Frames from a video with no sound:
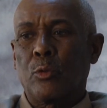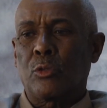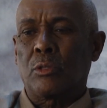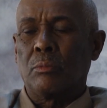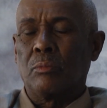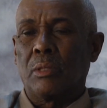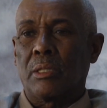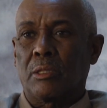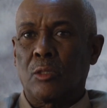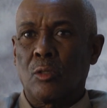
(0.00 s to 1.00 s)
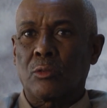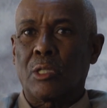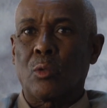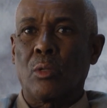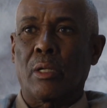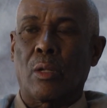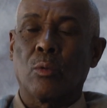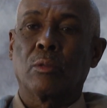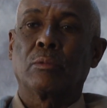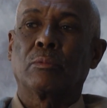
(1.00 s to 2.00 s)
Another military school
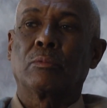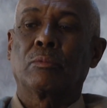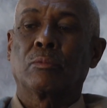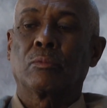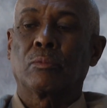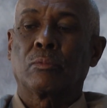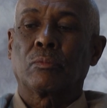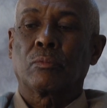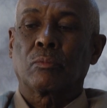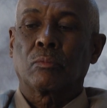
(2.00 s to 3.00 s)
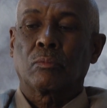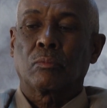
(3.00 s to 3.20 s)
called Dirruwaine.